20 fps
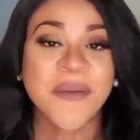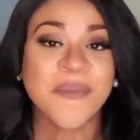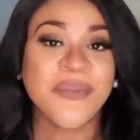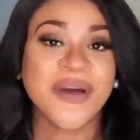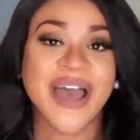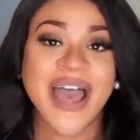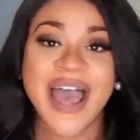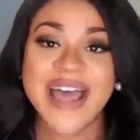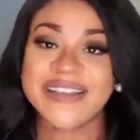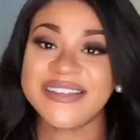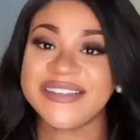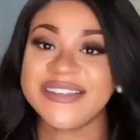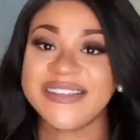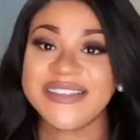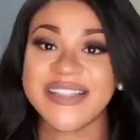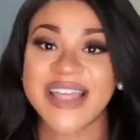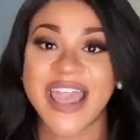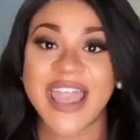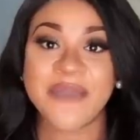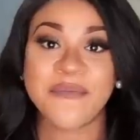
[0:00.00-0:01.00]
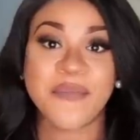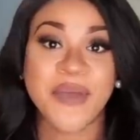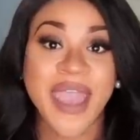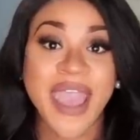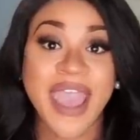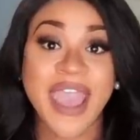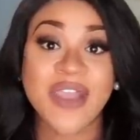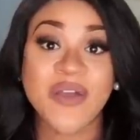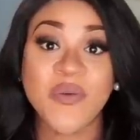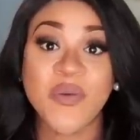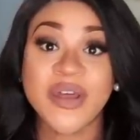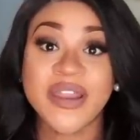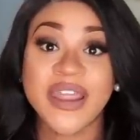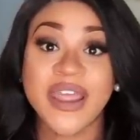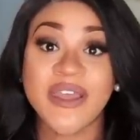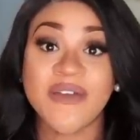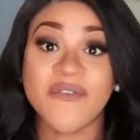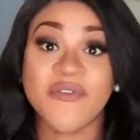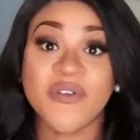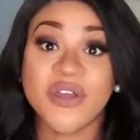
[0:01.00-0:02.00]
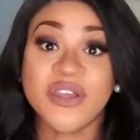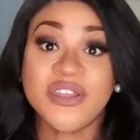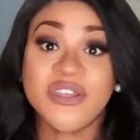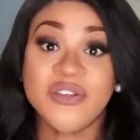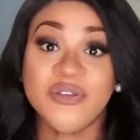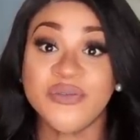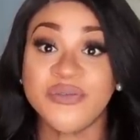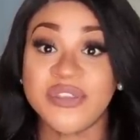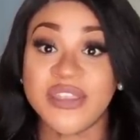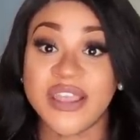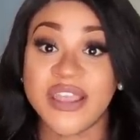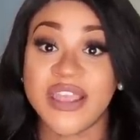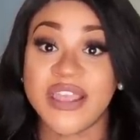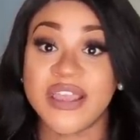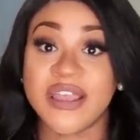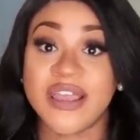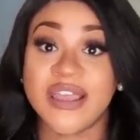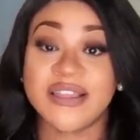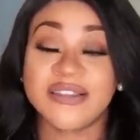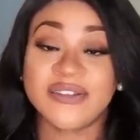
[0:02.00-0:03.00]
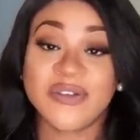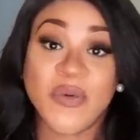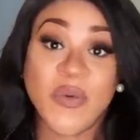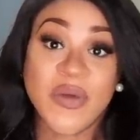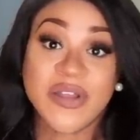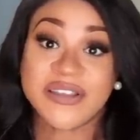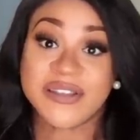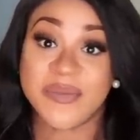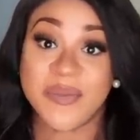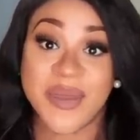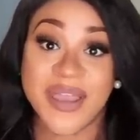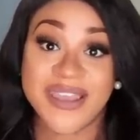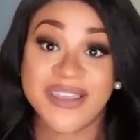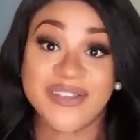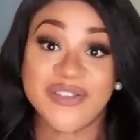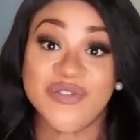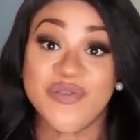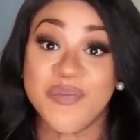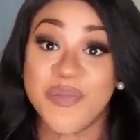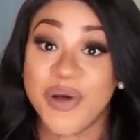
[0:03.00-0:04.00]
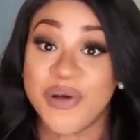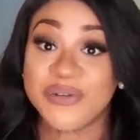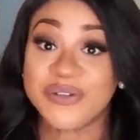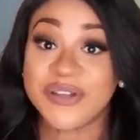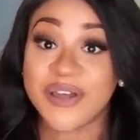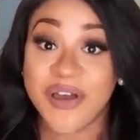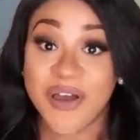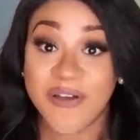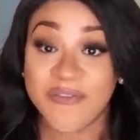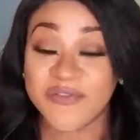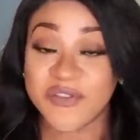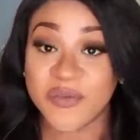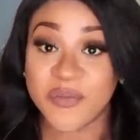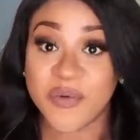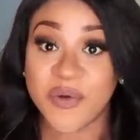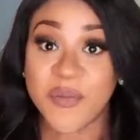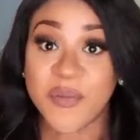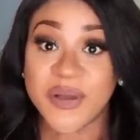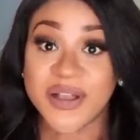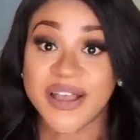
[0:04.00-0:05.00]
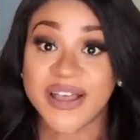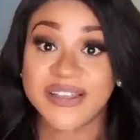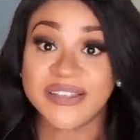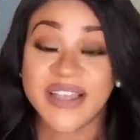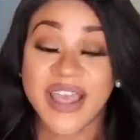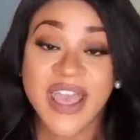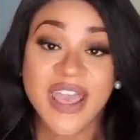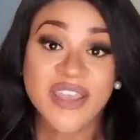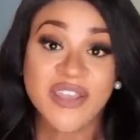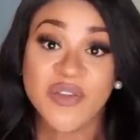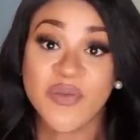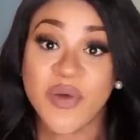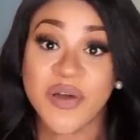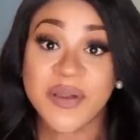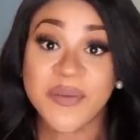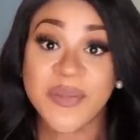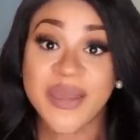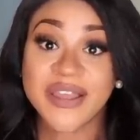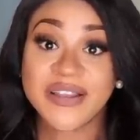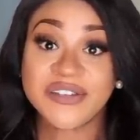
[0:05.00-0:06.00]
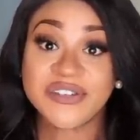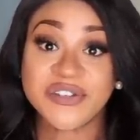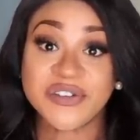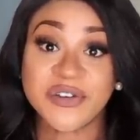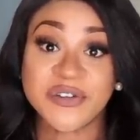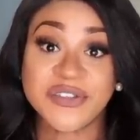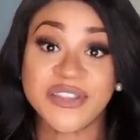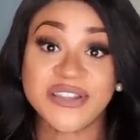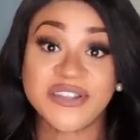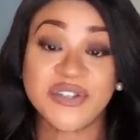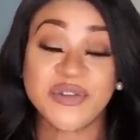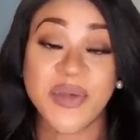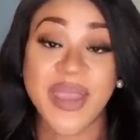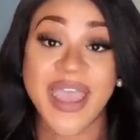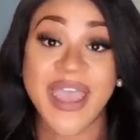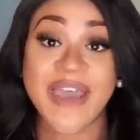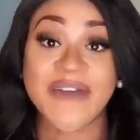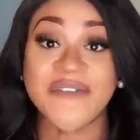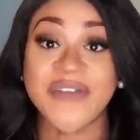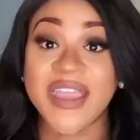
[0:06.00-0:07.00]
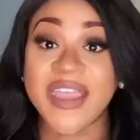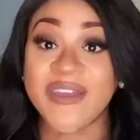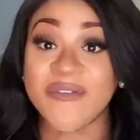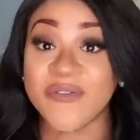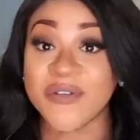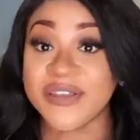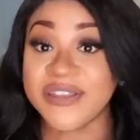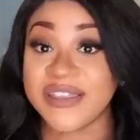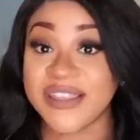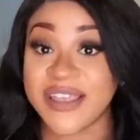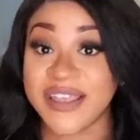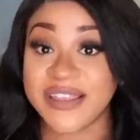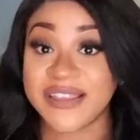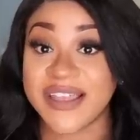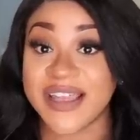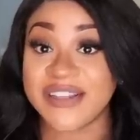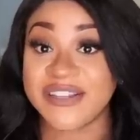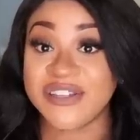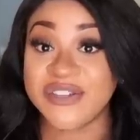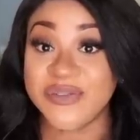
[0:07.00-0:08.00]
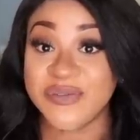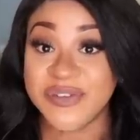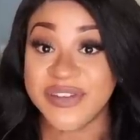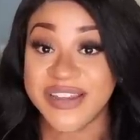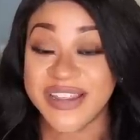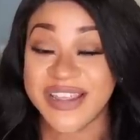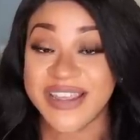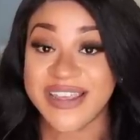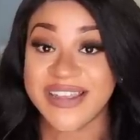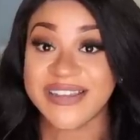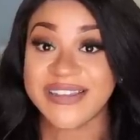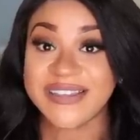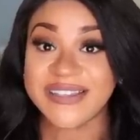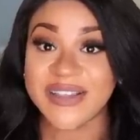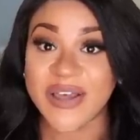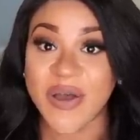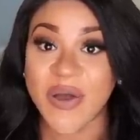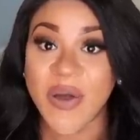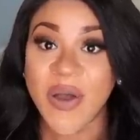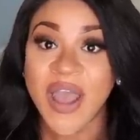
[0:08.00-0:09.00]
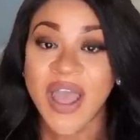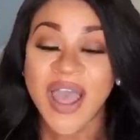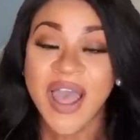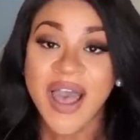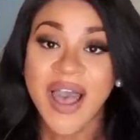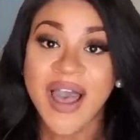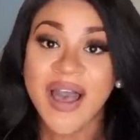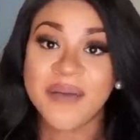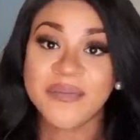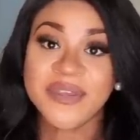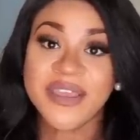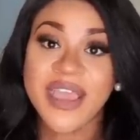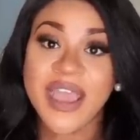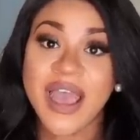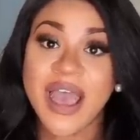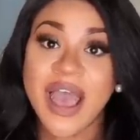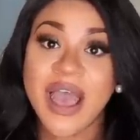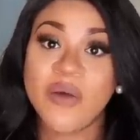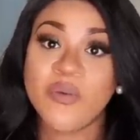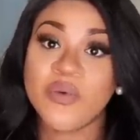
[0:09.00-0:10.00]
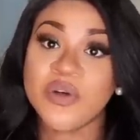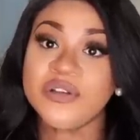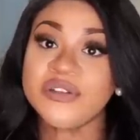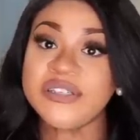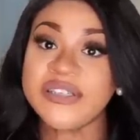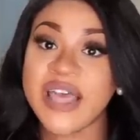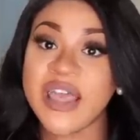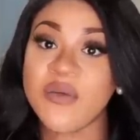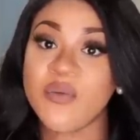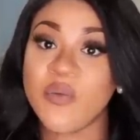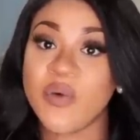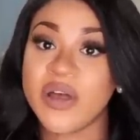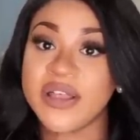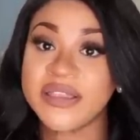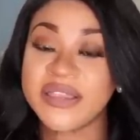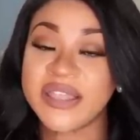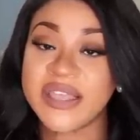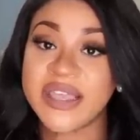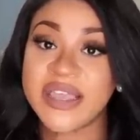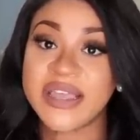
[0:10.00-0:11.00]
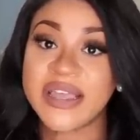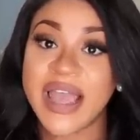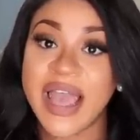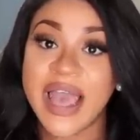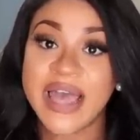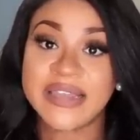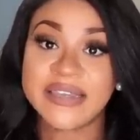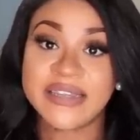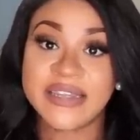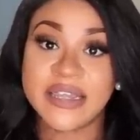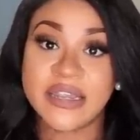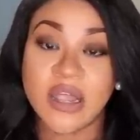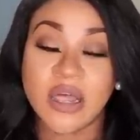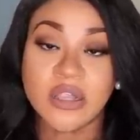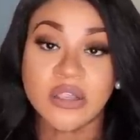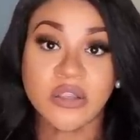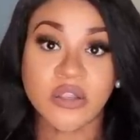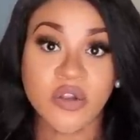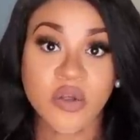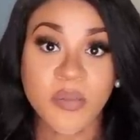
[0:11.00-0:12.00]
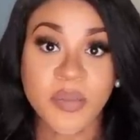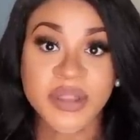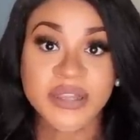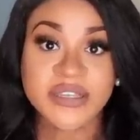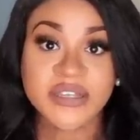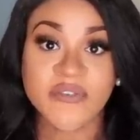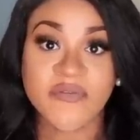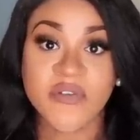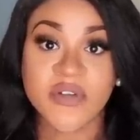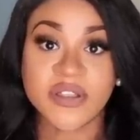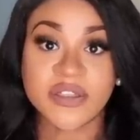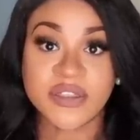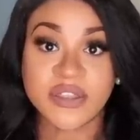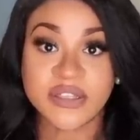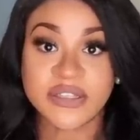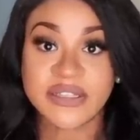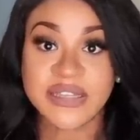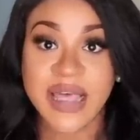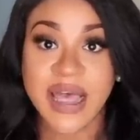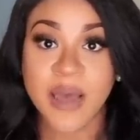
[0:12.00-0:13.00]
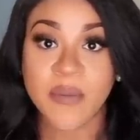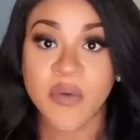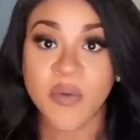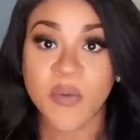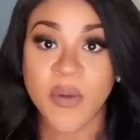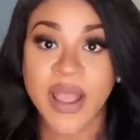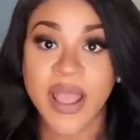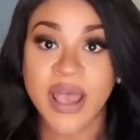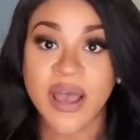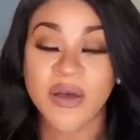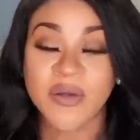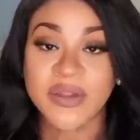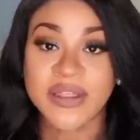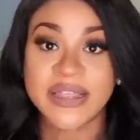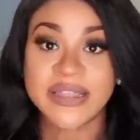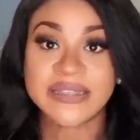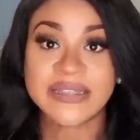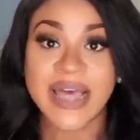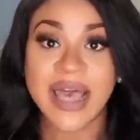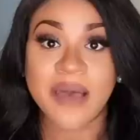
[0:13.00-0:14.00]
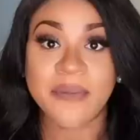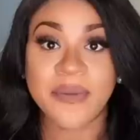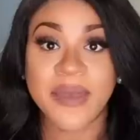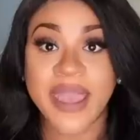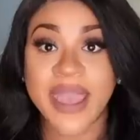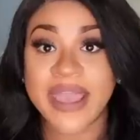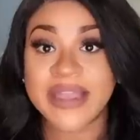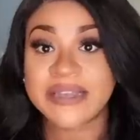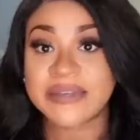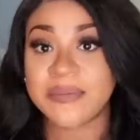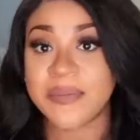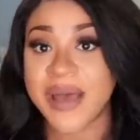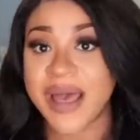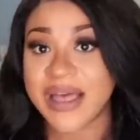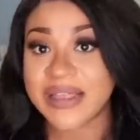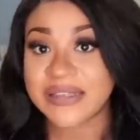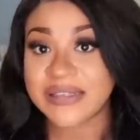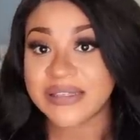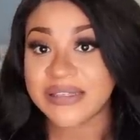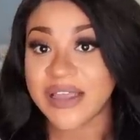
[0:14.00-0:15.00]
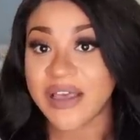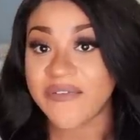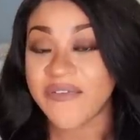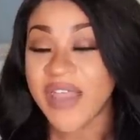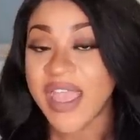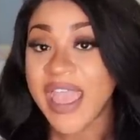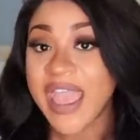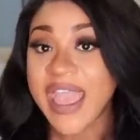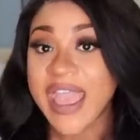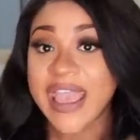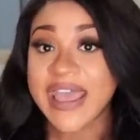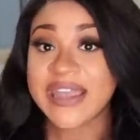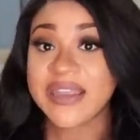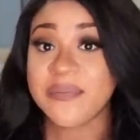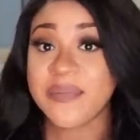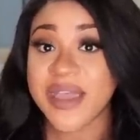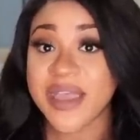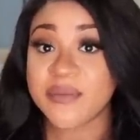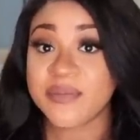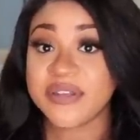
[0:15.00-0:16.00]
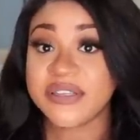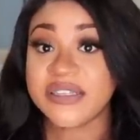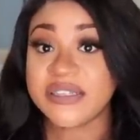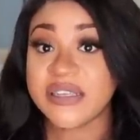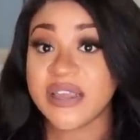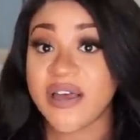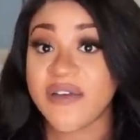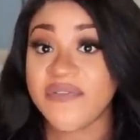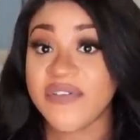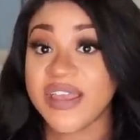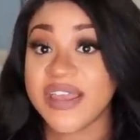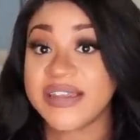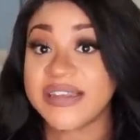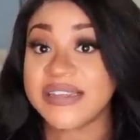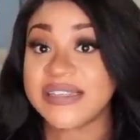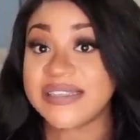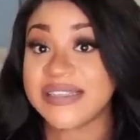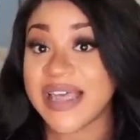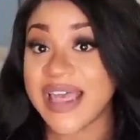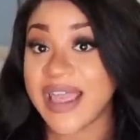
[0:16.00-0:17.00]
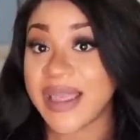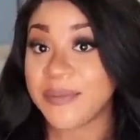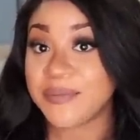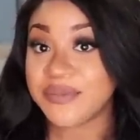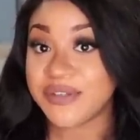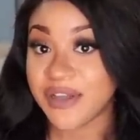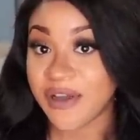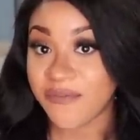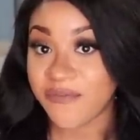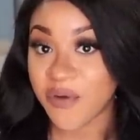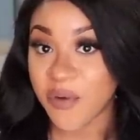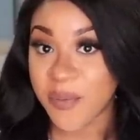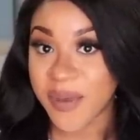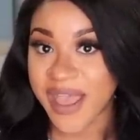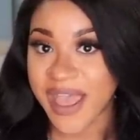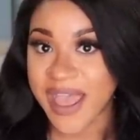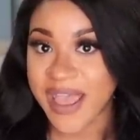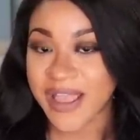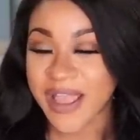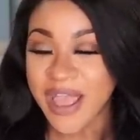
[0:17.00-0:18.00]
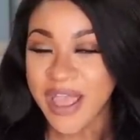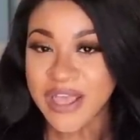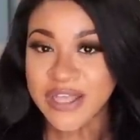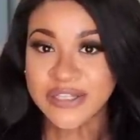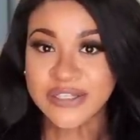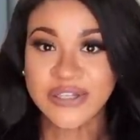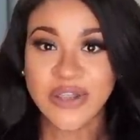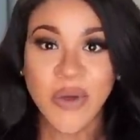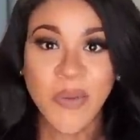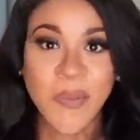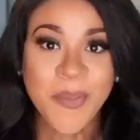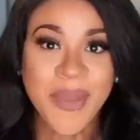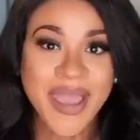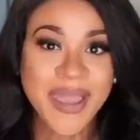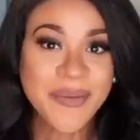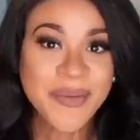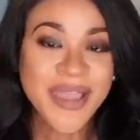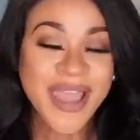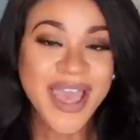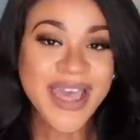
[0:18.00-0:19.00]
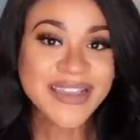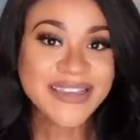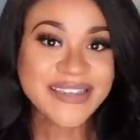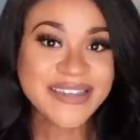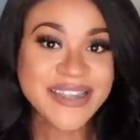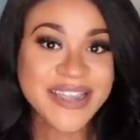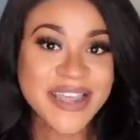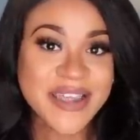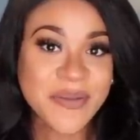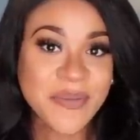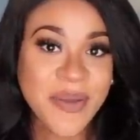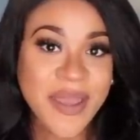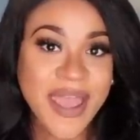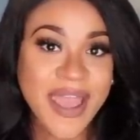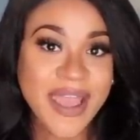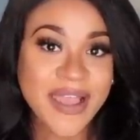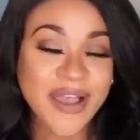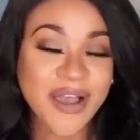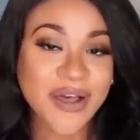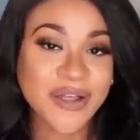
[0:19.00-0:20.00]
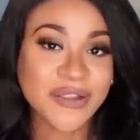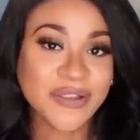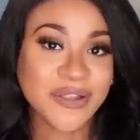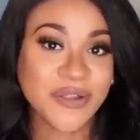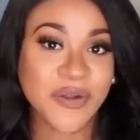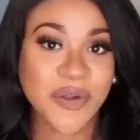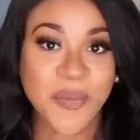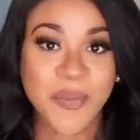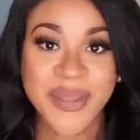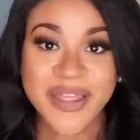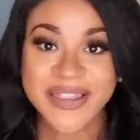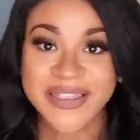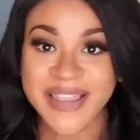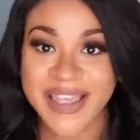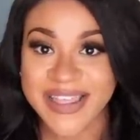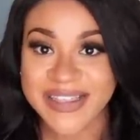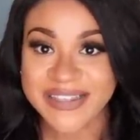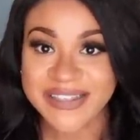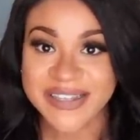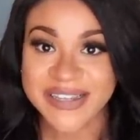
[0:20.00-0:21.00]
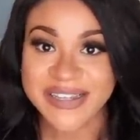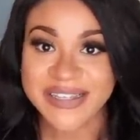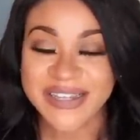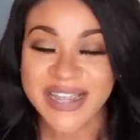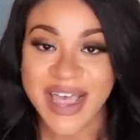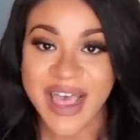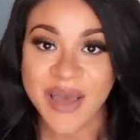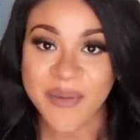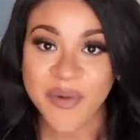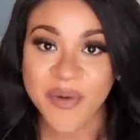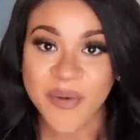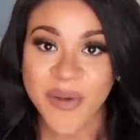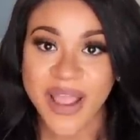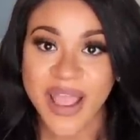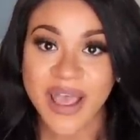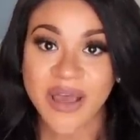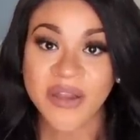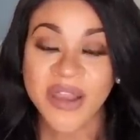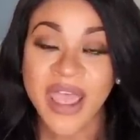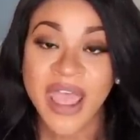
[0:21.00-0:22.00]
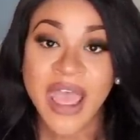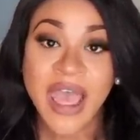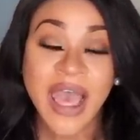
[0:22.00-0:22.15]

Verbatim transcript: But I just say pack whatever you think is going to make you most comfortable because you wanna make sure that you have everything that you need. So um, yeah, I will say one thing I did a little bit different this time around found is I packed my stuff and the baby stuff in the same duffel bag. So maybe I did pack a little bit less this time around.